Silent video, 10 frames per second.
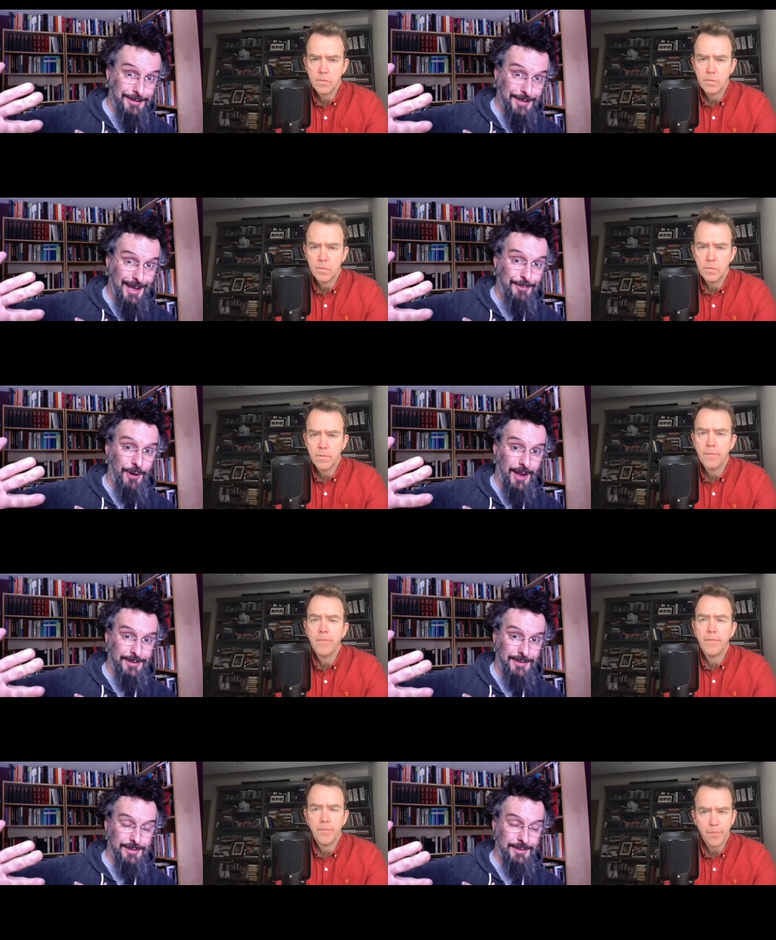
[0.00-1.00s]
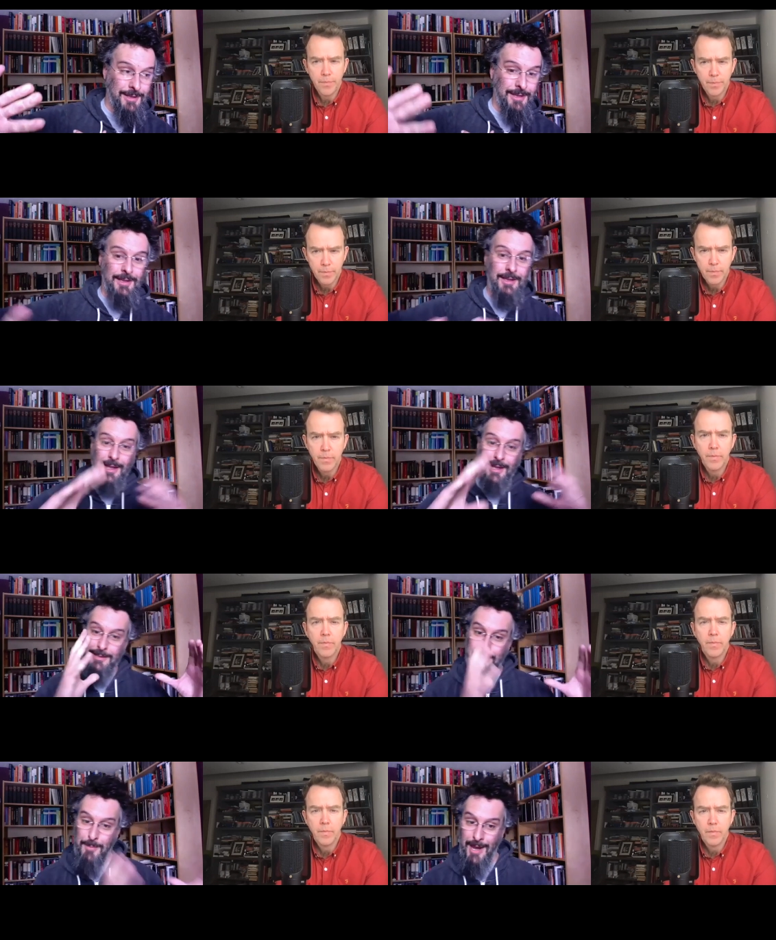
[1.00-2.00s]
Speaker 1: to that practice and
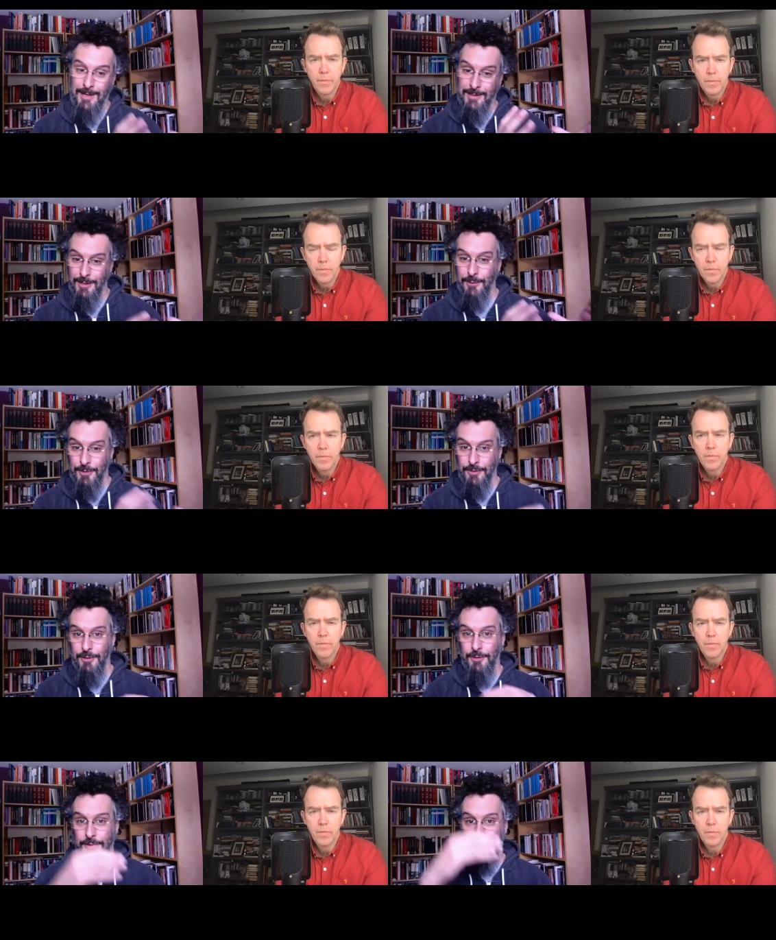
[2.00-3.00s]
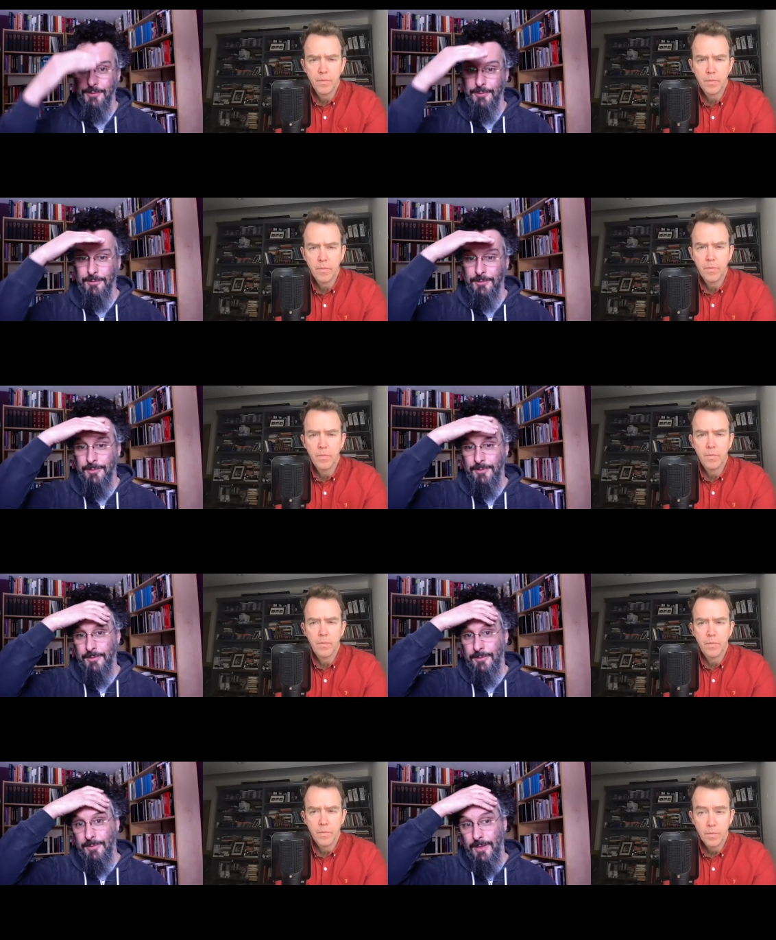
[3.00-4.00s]
demanding a return to
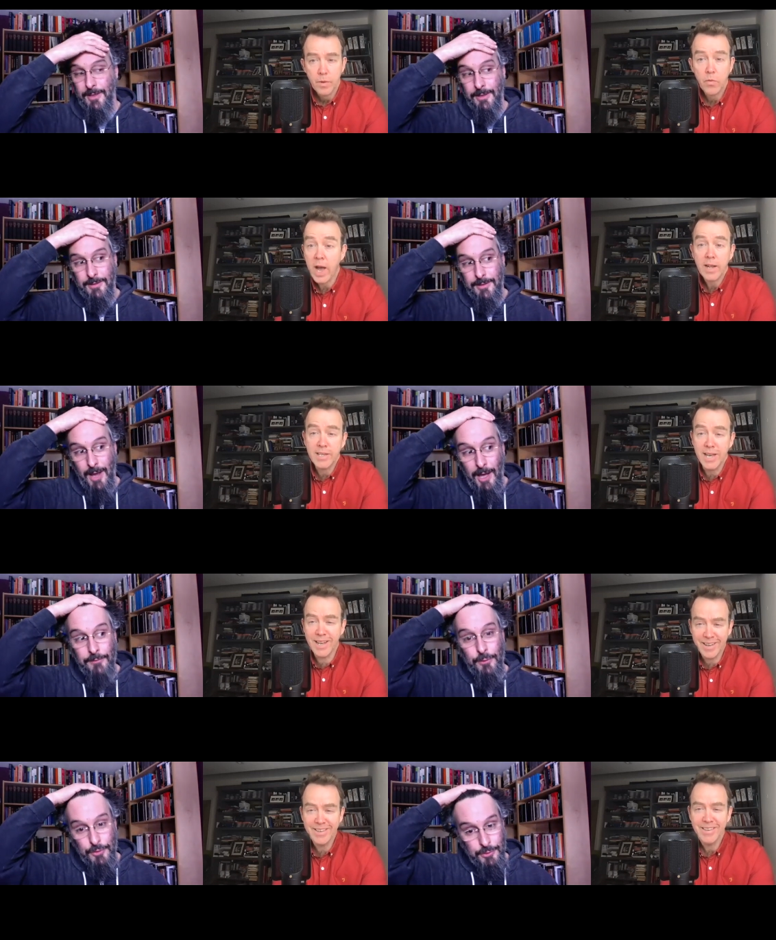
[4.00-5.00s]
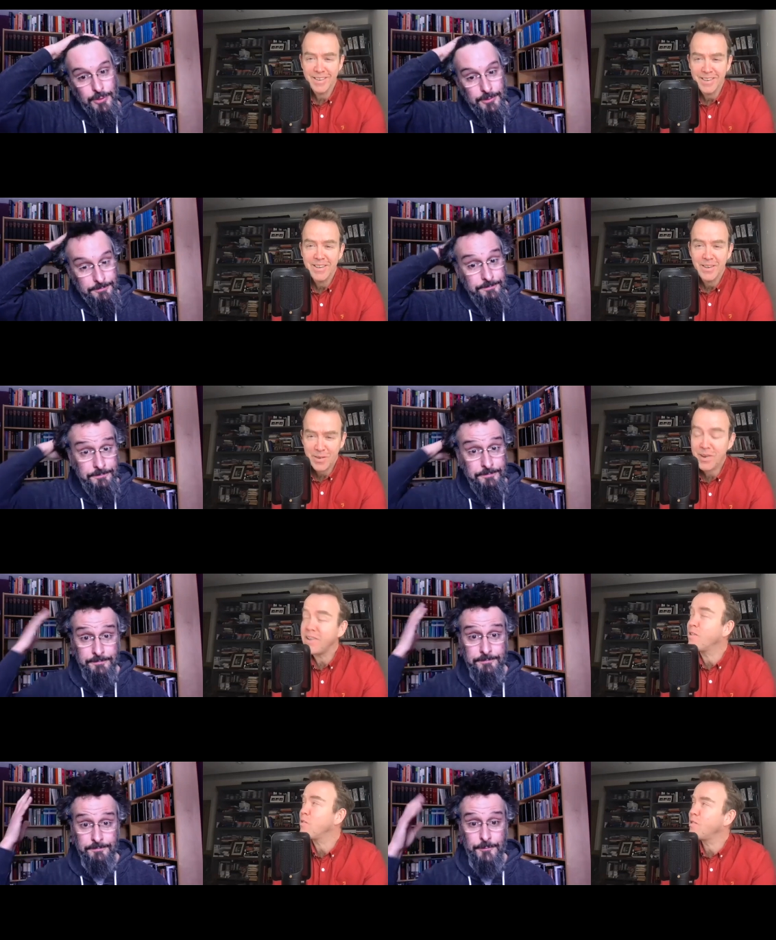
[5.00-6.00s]
uh, non-virtual.
Speaker 2: Right,
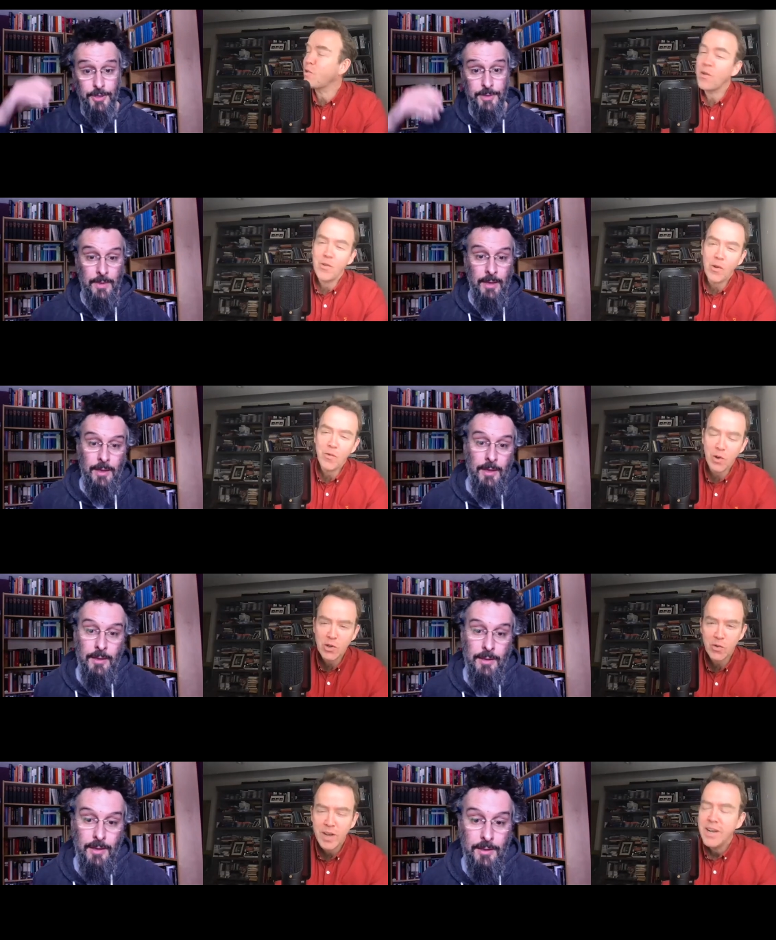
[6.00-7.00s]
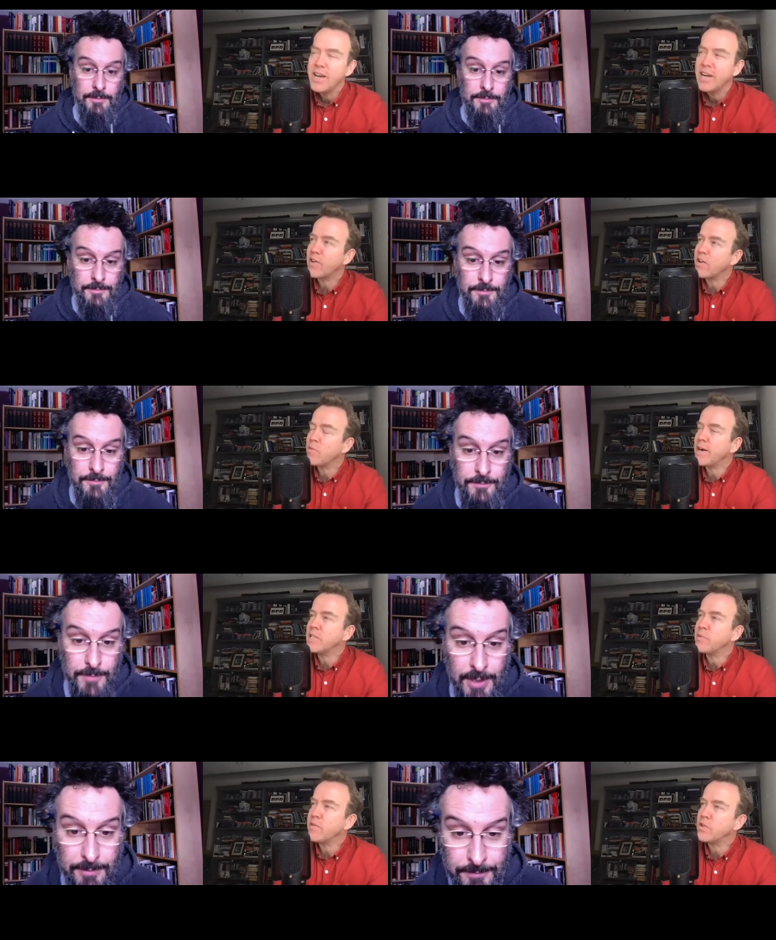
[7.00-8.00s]
non-virtual. it's funny. It reminds me
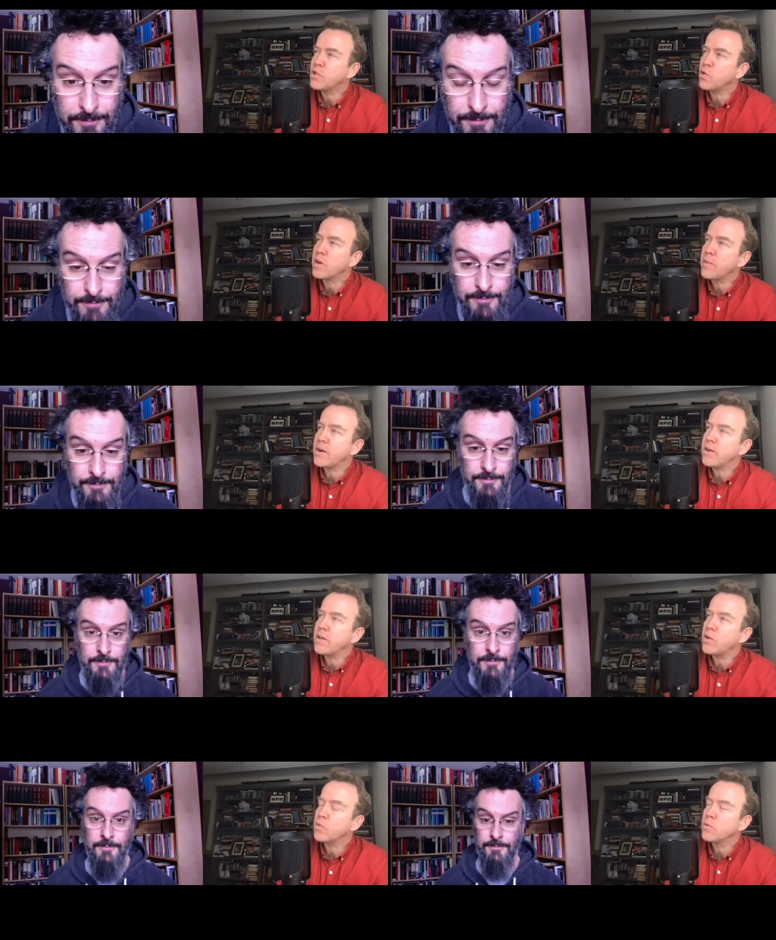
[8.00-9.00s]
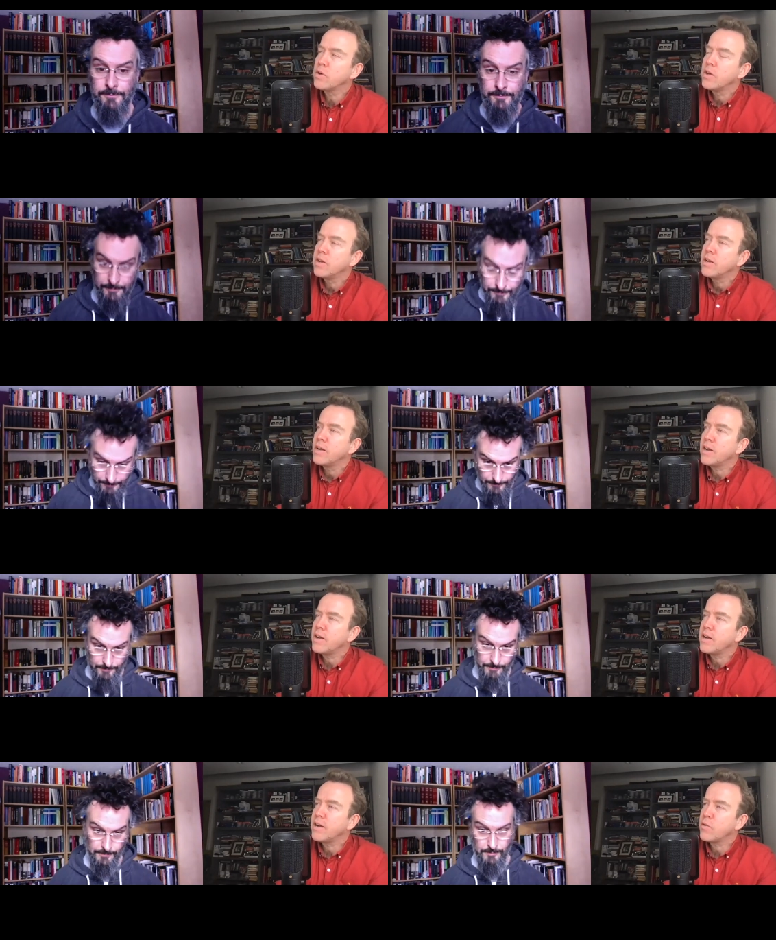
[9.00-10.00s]
of the joke about you know
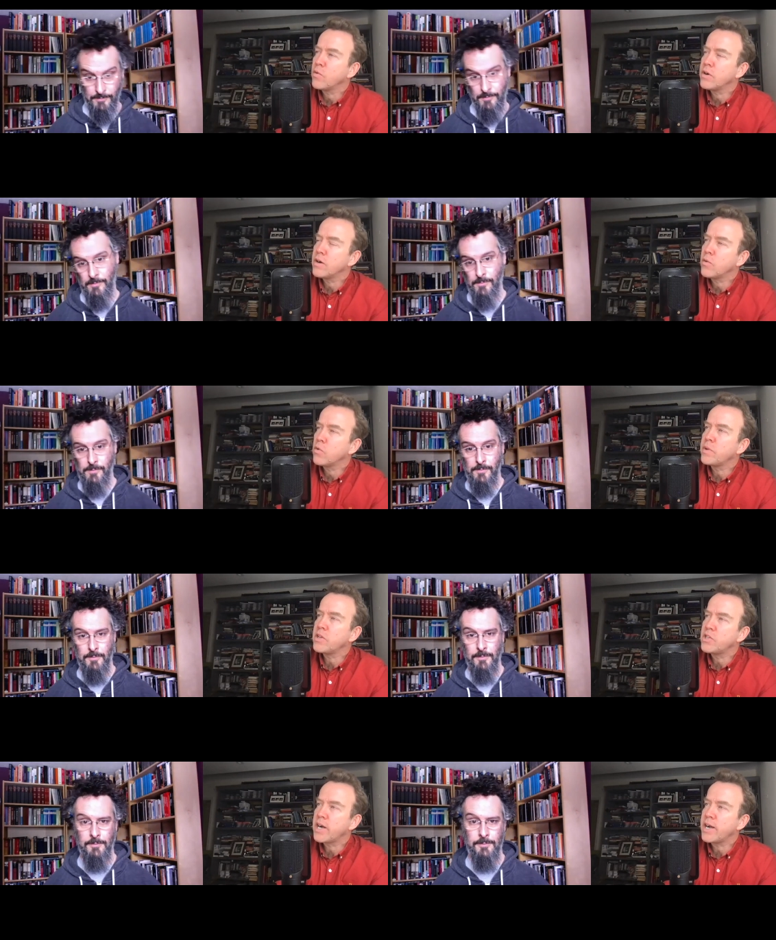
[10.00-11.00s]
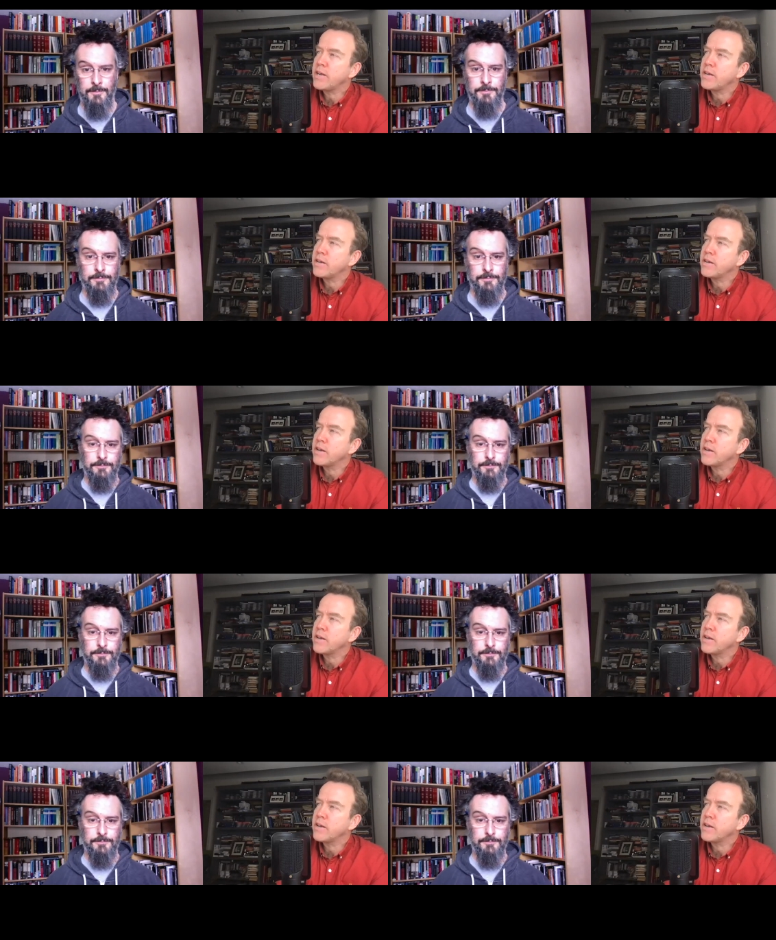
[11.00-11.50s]
a, a woman in China